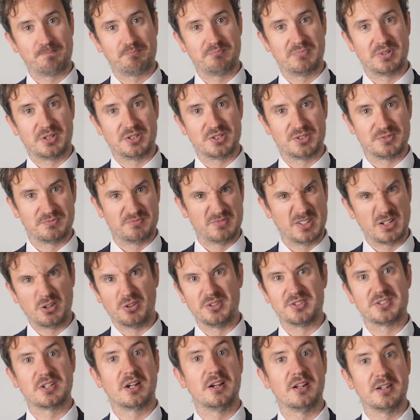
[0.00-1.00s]
because they're
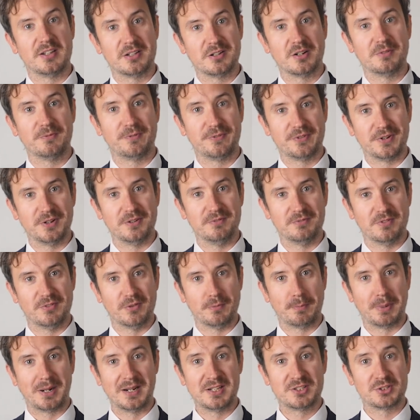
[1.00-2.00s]
not entirely confident that
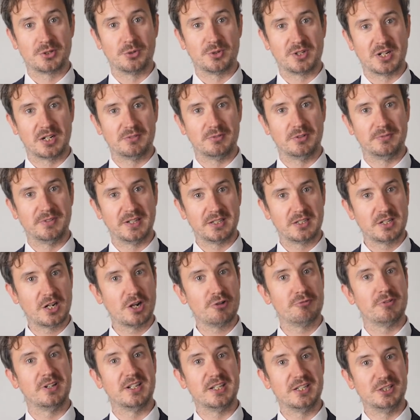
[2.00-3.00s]
the political cover they
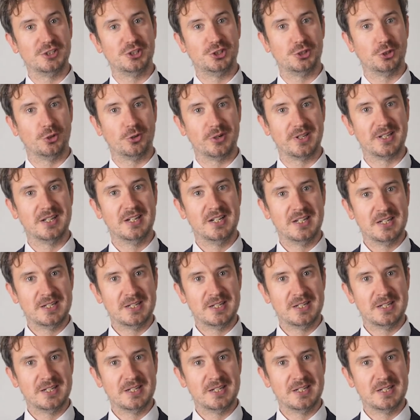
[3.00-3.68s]
currently enjoy